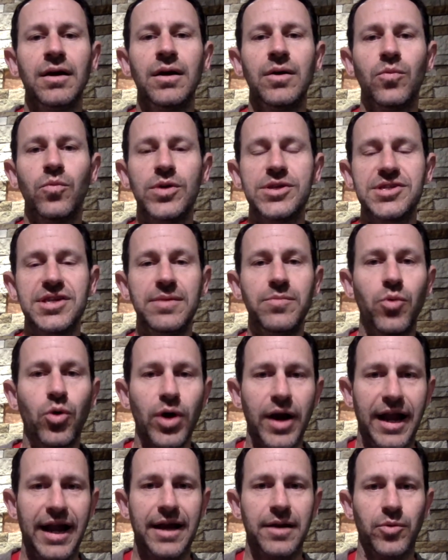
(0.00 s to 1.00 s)
We see more
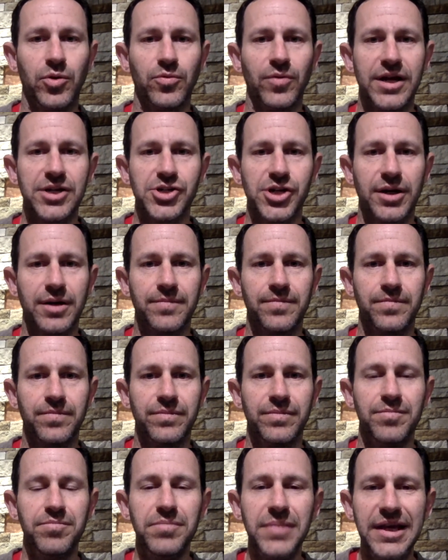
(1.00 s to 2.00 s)
animal ranching.
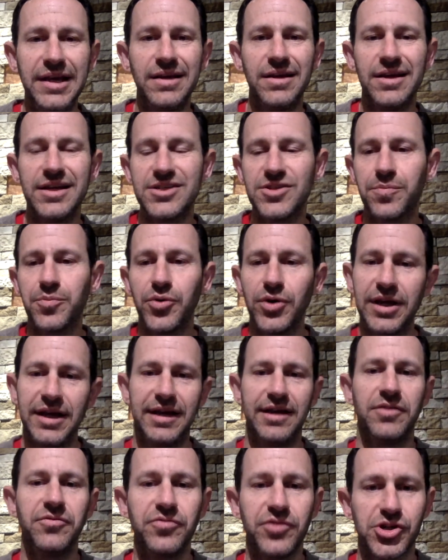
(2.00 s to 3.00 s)
Meat is a pretty
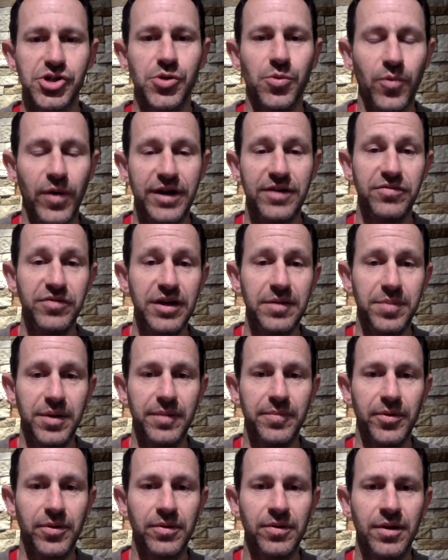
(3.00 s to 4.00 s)
inefficient way to feed
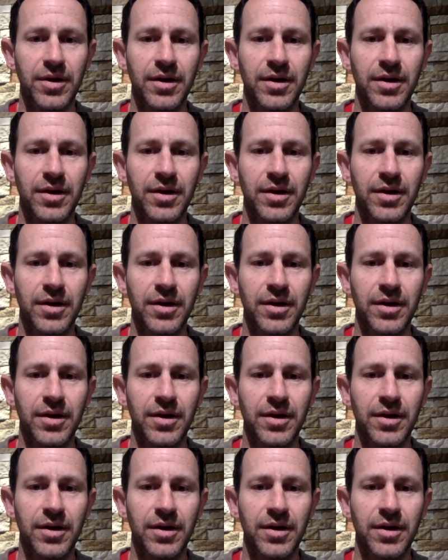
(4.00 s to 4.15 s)
people.